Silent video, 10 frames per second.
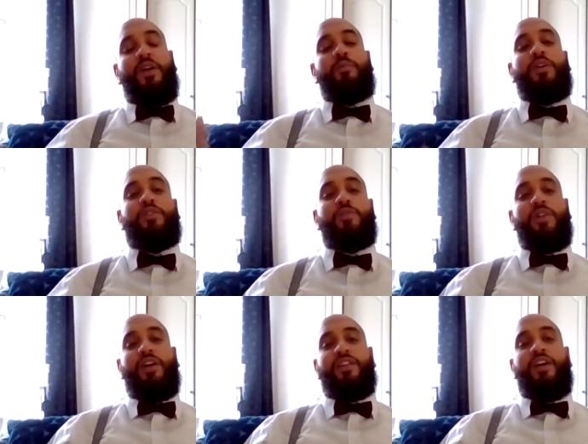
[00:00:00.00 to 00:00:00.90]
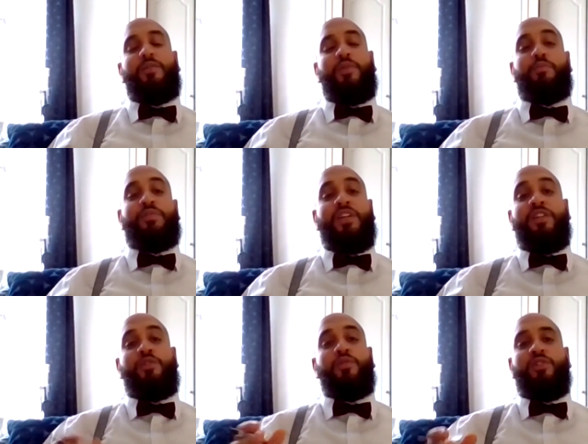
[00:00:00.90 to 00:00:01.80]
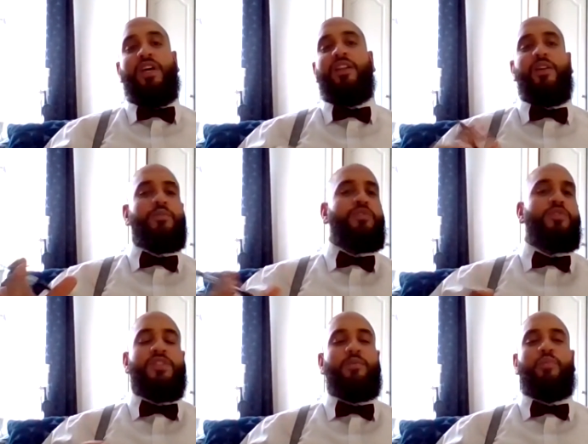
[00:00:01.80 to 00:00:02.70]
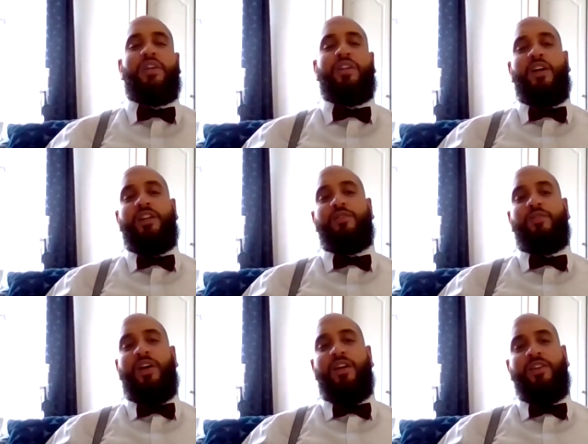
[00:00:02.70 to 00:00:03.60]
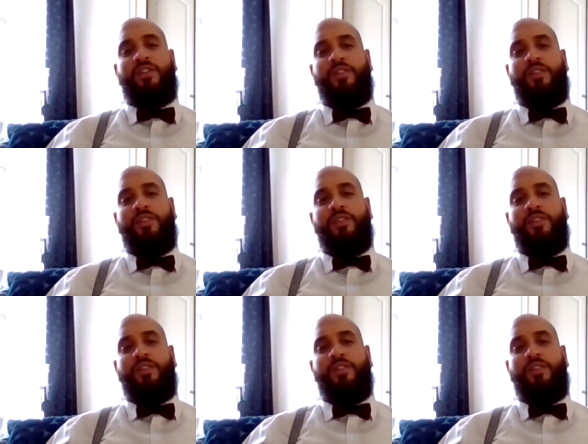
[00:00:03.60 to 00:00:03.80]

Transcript: and we could do it like that. We can pretend you're Dan, like we do some weird kind of like